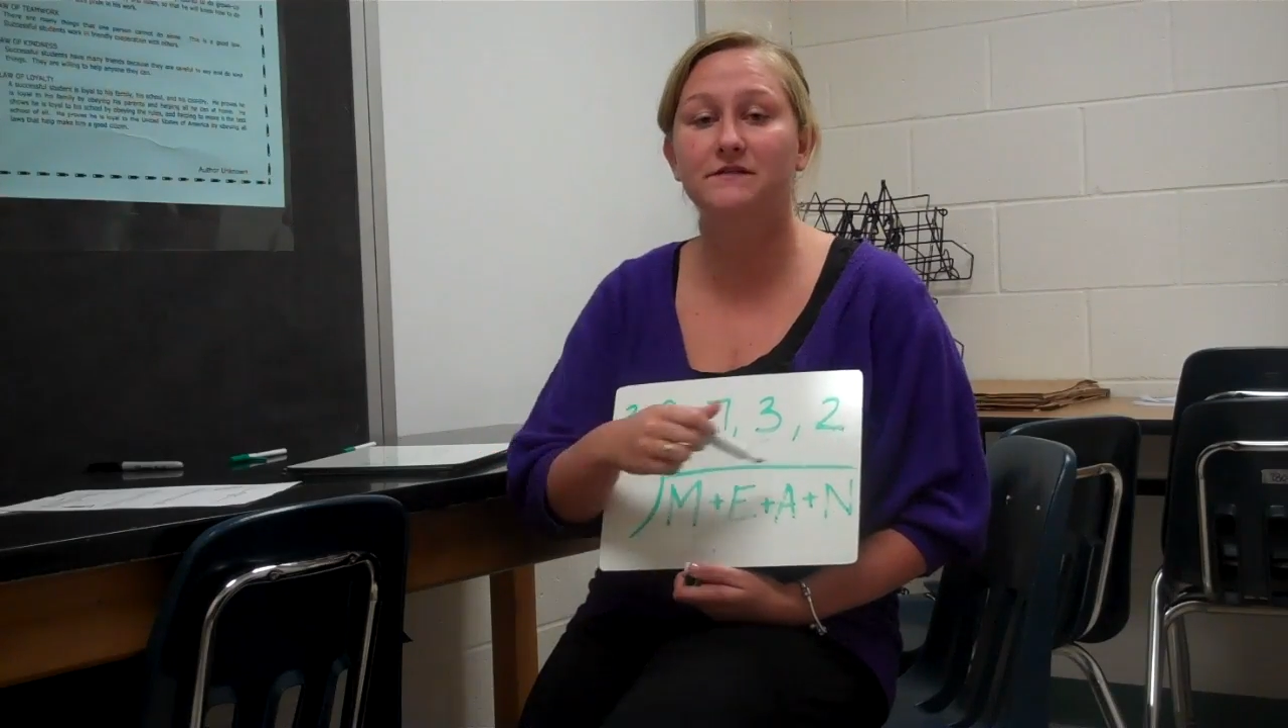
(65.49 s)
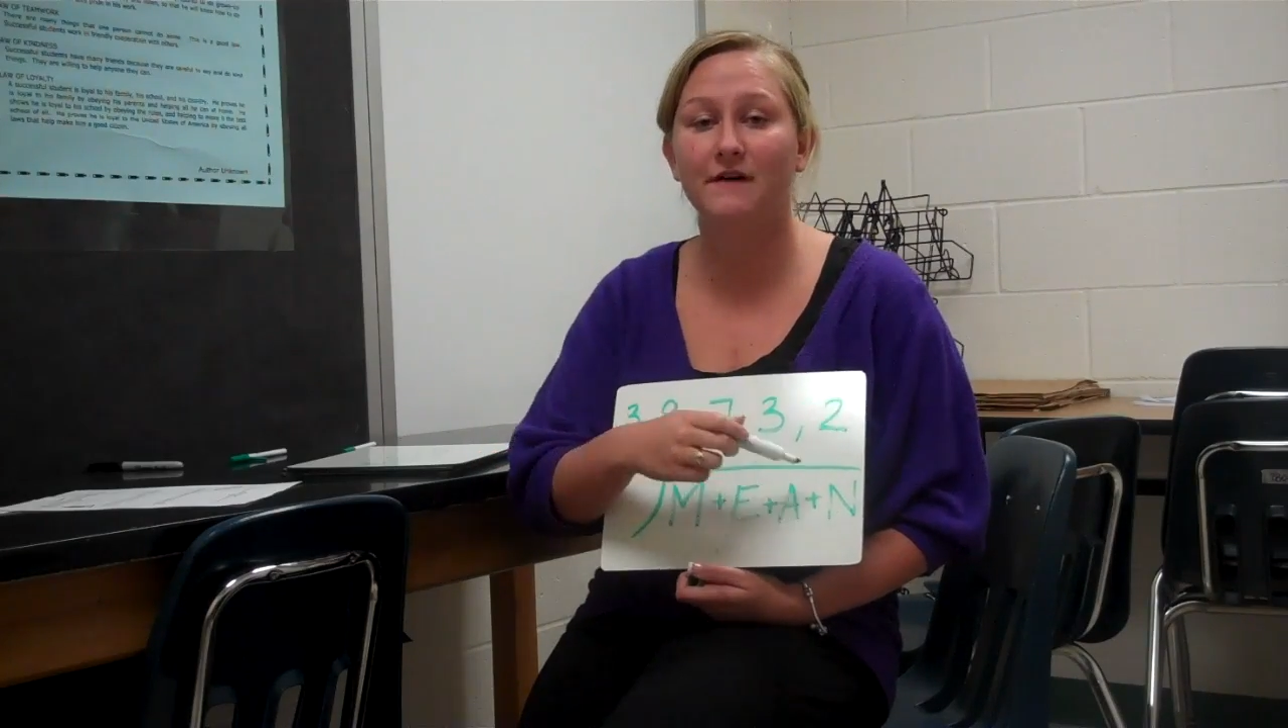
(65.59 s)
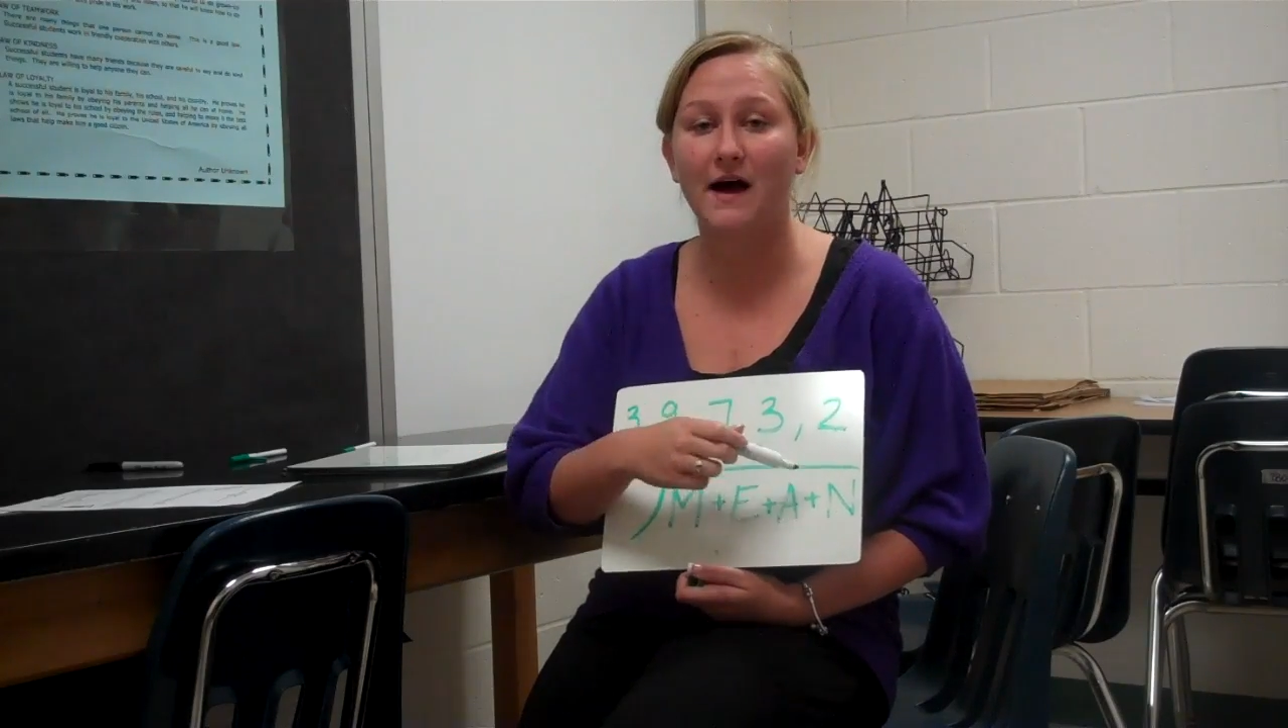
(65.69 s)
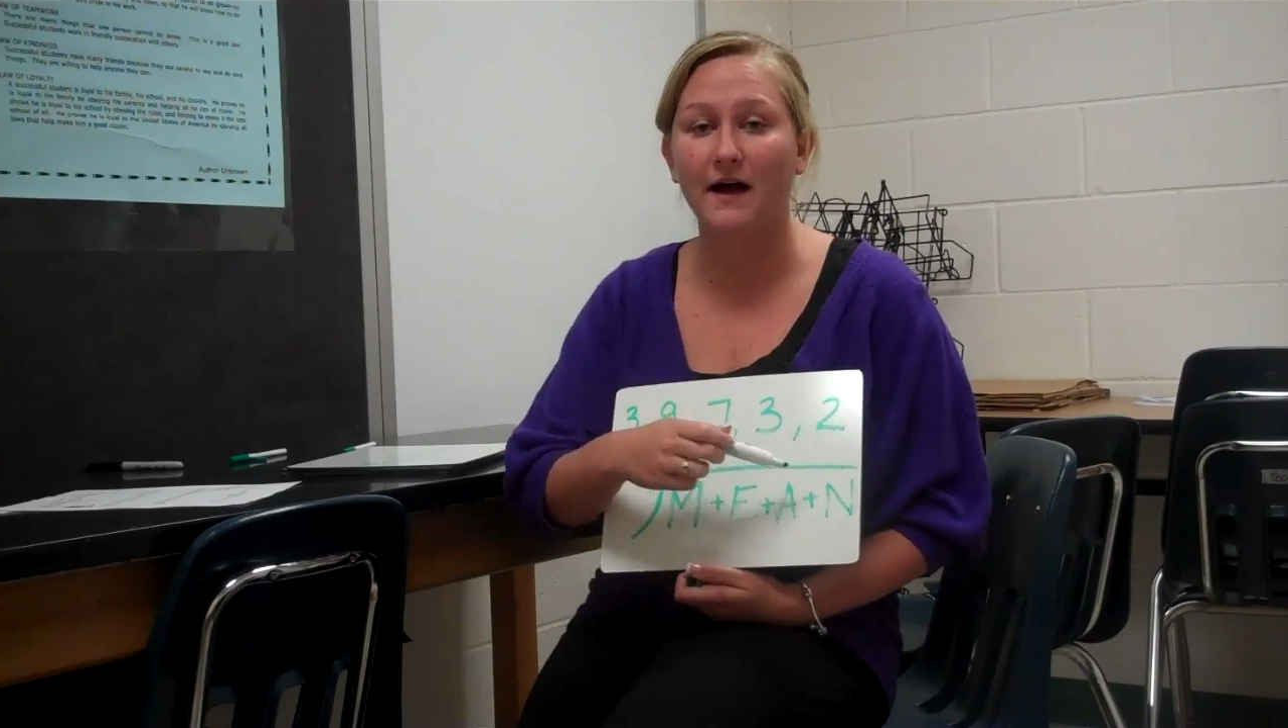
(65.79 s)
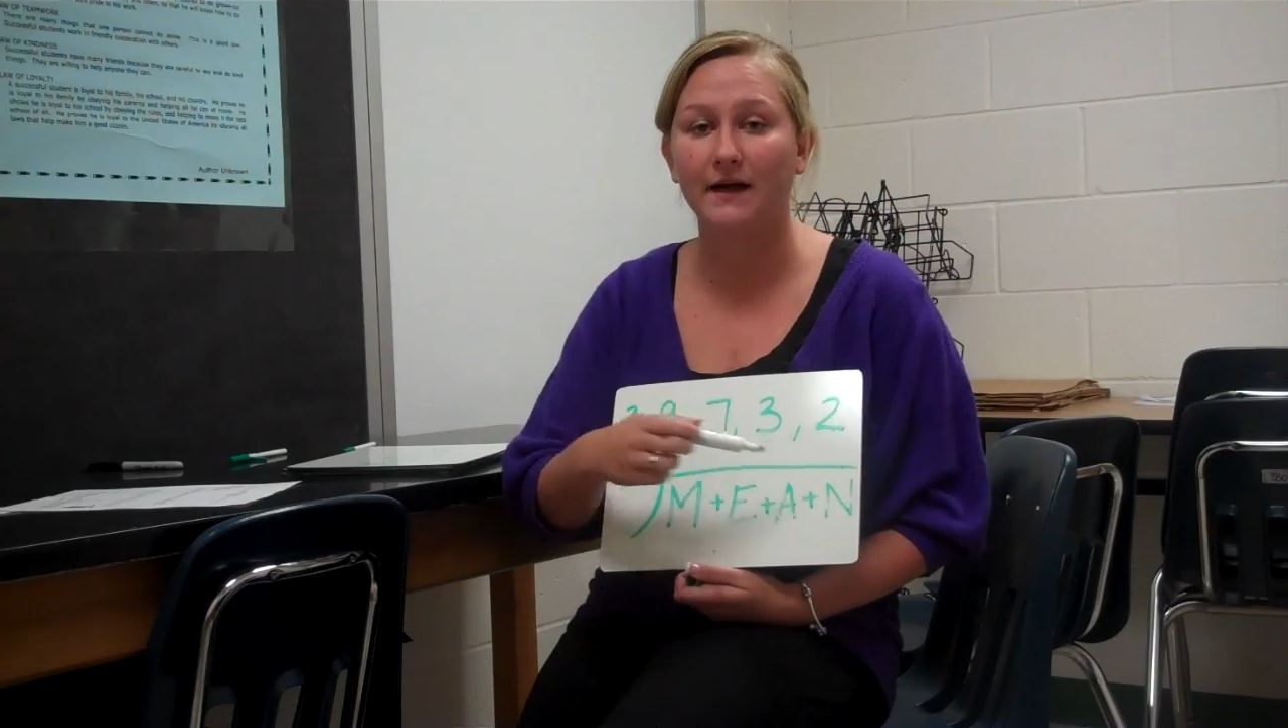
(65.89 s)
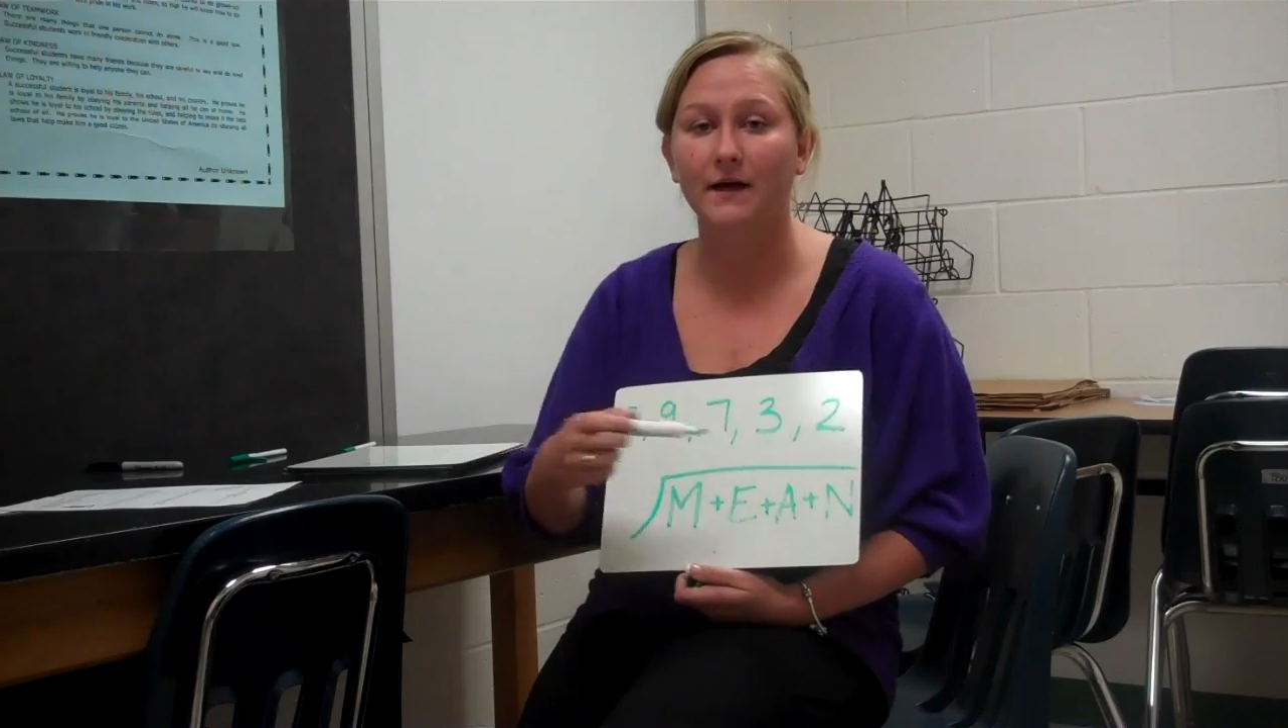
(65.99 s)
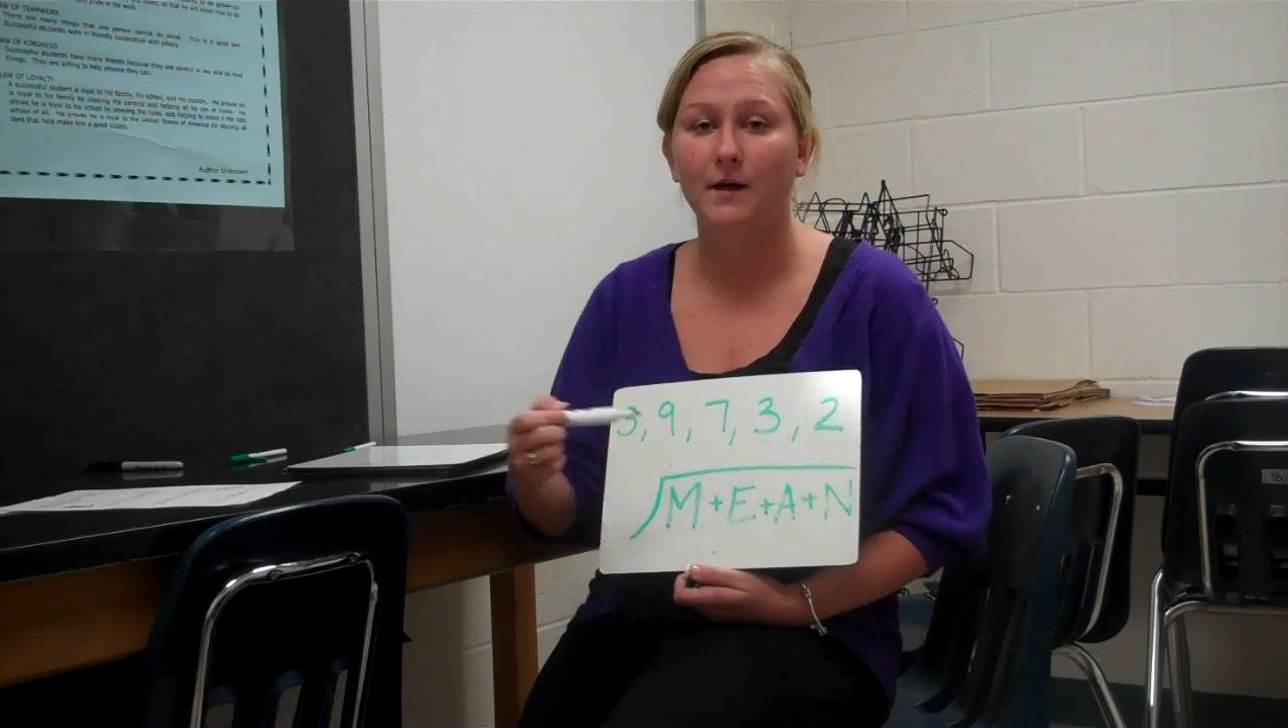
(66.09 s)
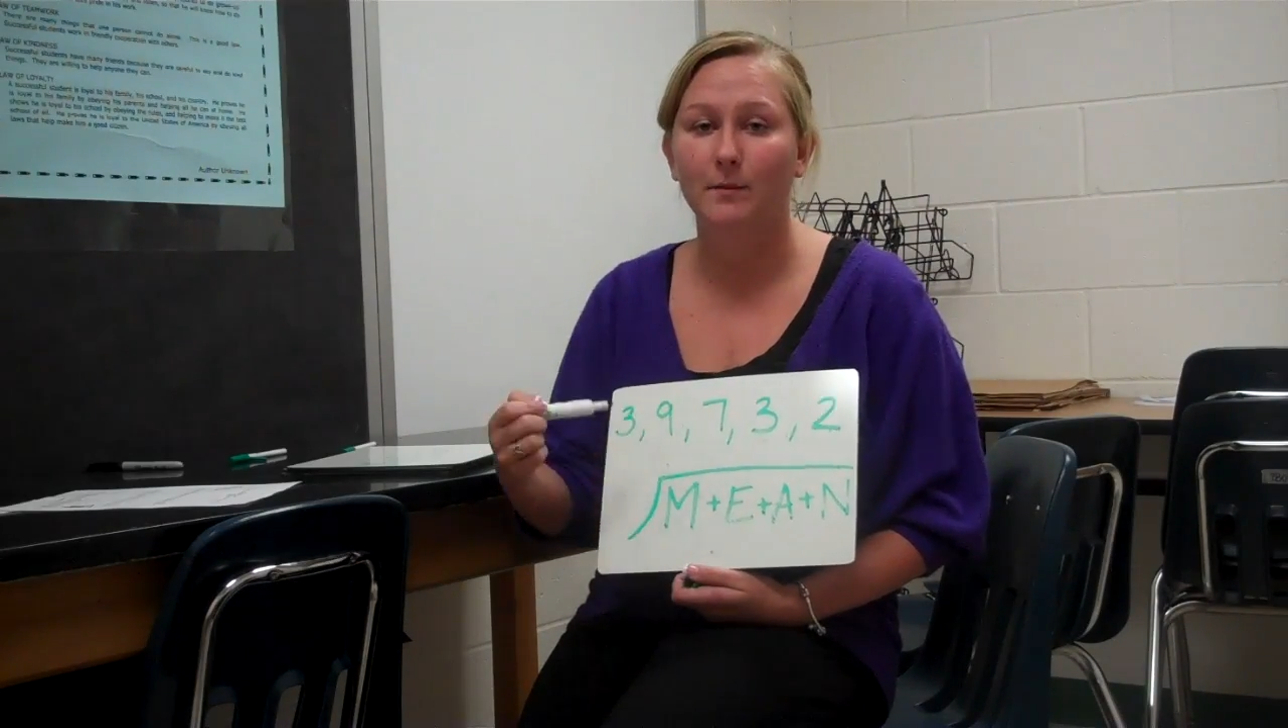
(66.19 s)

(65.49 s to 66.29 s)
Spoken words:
divide